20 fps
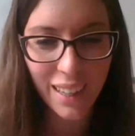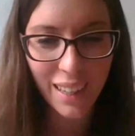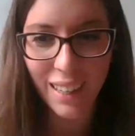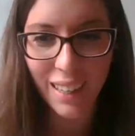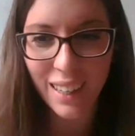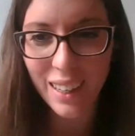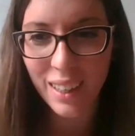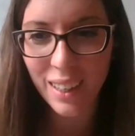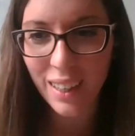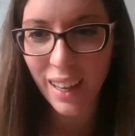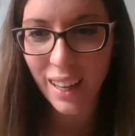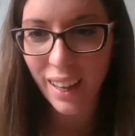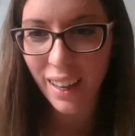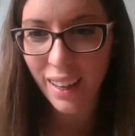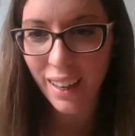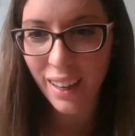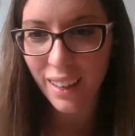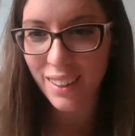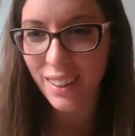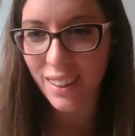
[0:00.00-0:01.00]

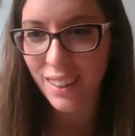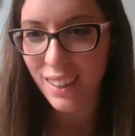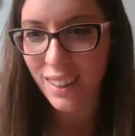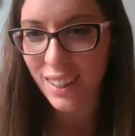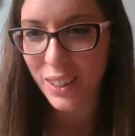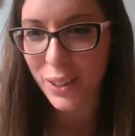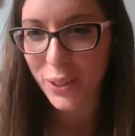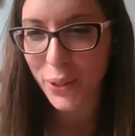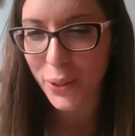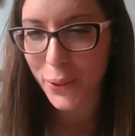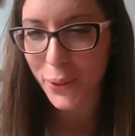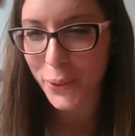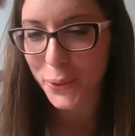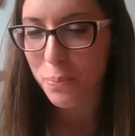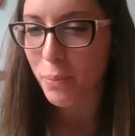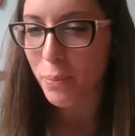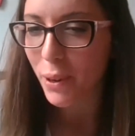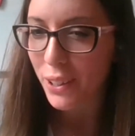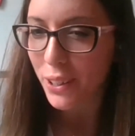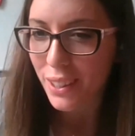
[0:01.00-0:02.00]
and
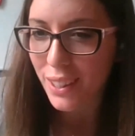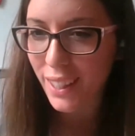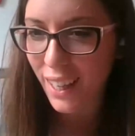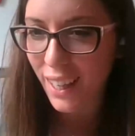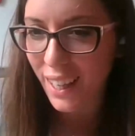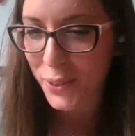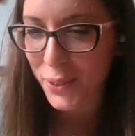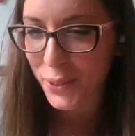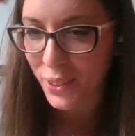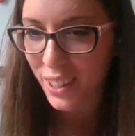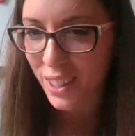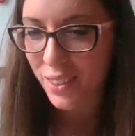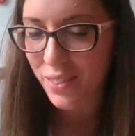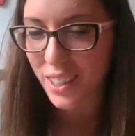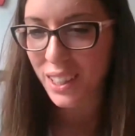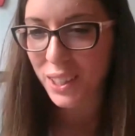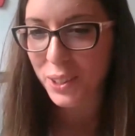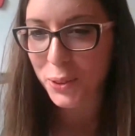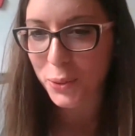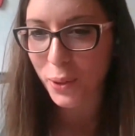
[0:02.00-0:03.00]
good morning and good
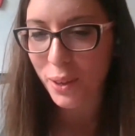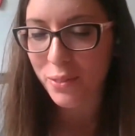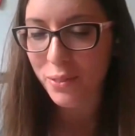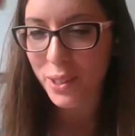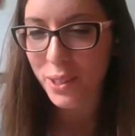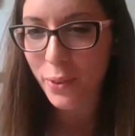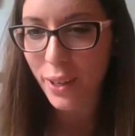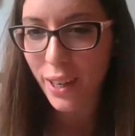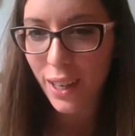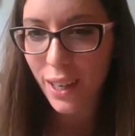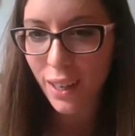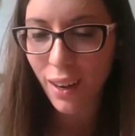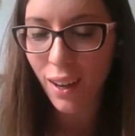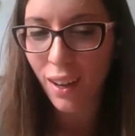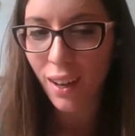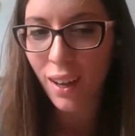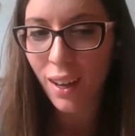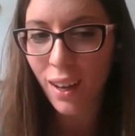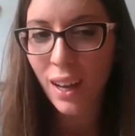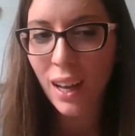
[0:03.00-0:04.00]
evening to everyone.
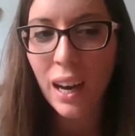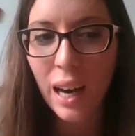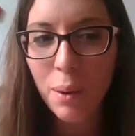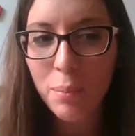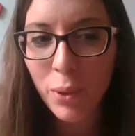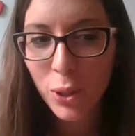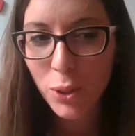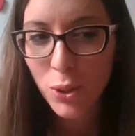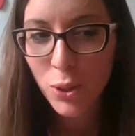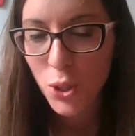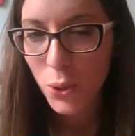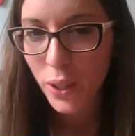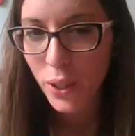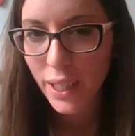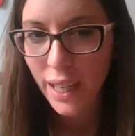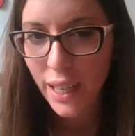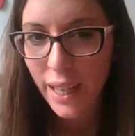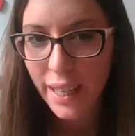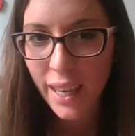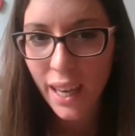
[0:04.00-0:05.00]
I'm not
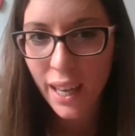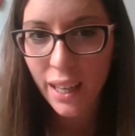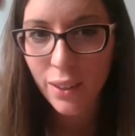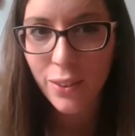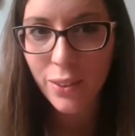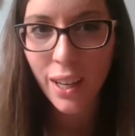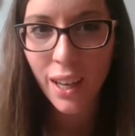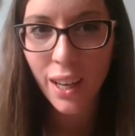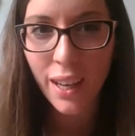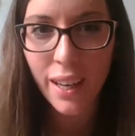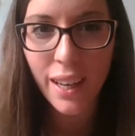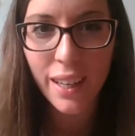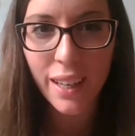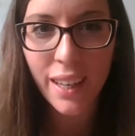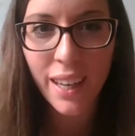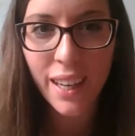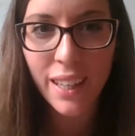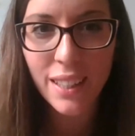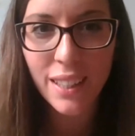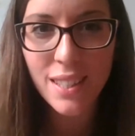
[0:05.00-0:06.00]
sure I
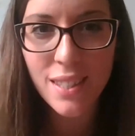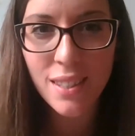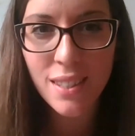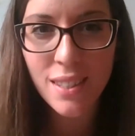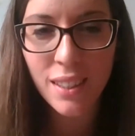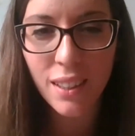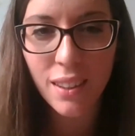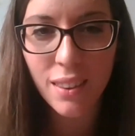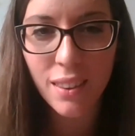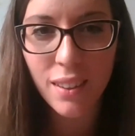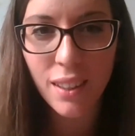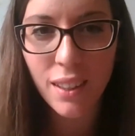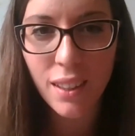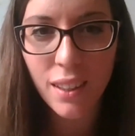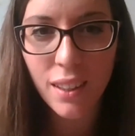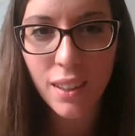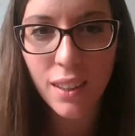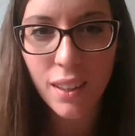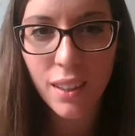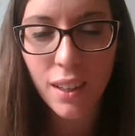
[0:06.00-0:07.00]
can see
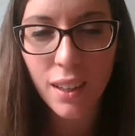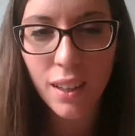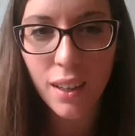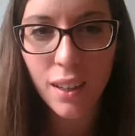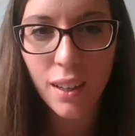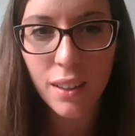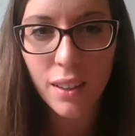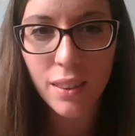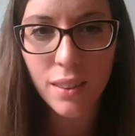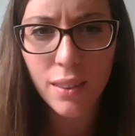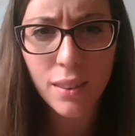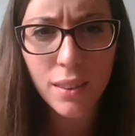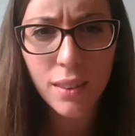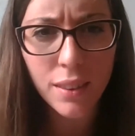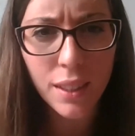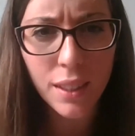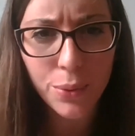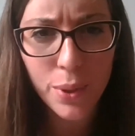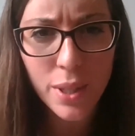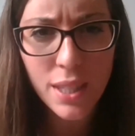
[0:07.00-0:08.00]

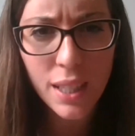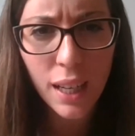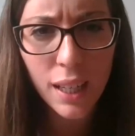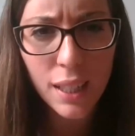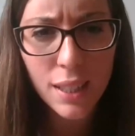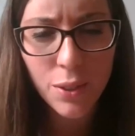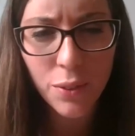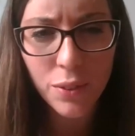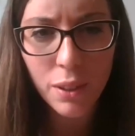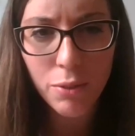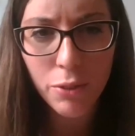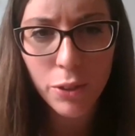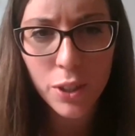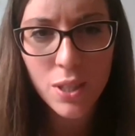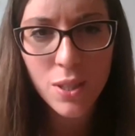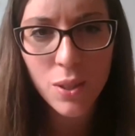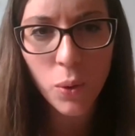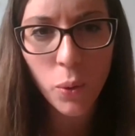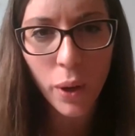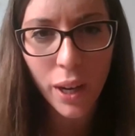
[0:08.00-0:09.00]
the results of the
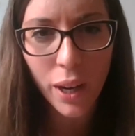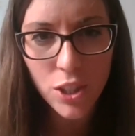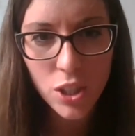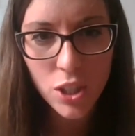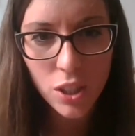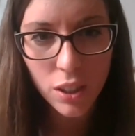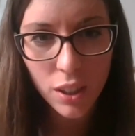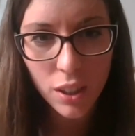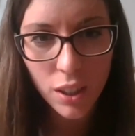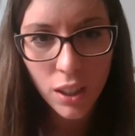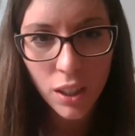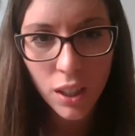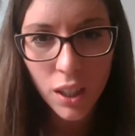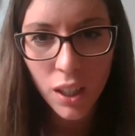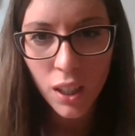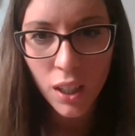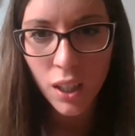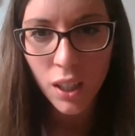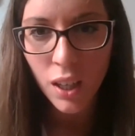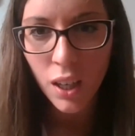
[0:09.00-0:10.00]
first question.
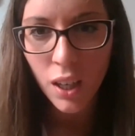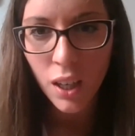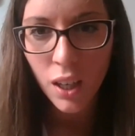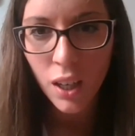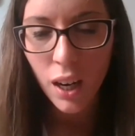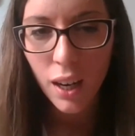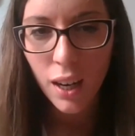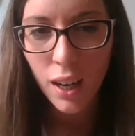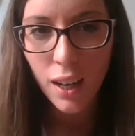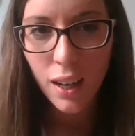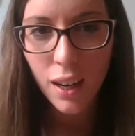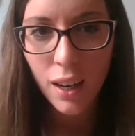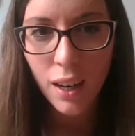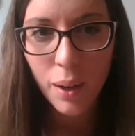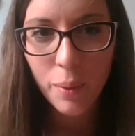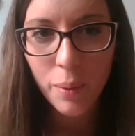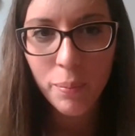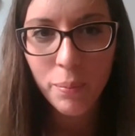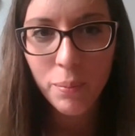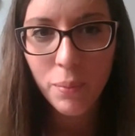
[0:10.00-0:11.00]

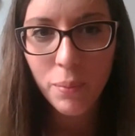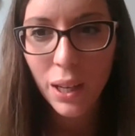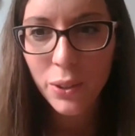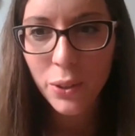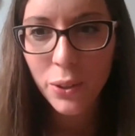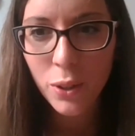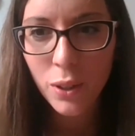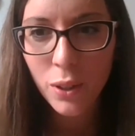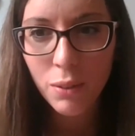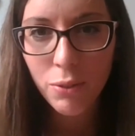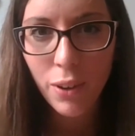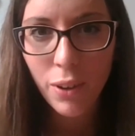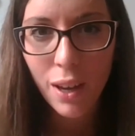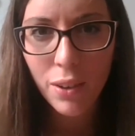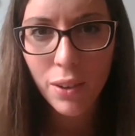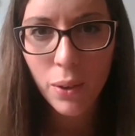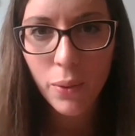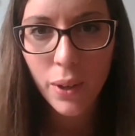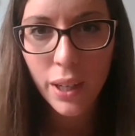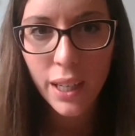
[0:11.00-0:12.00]
I don't know if
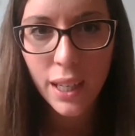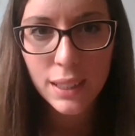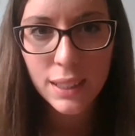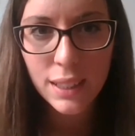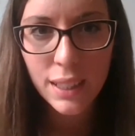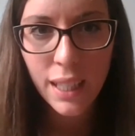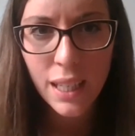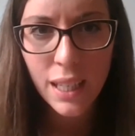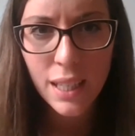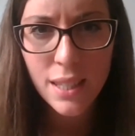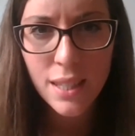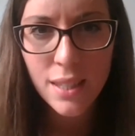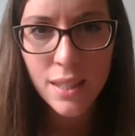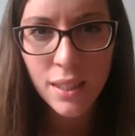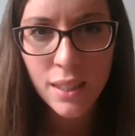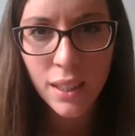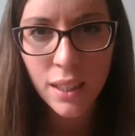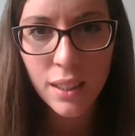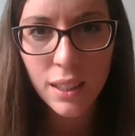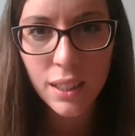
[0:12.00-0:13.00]
everyone else can
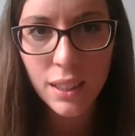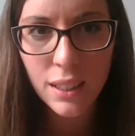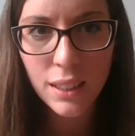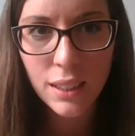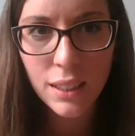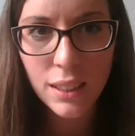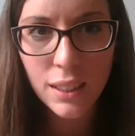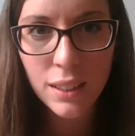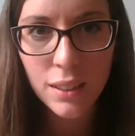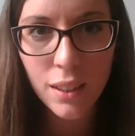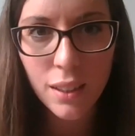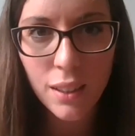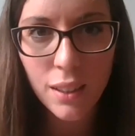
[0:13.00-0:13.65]
see this.